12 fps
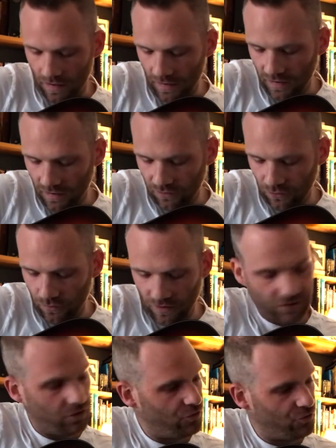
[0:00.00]
and that gives you this
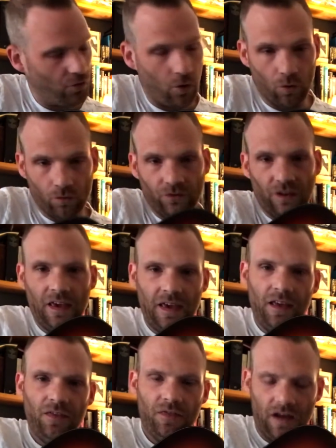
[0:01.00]
control to
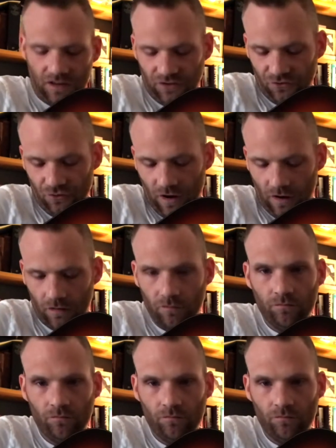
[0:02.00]
hit that string.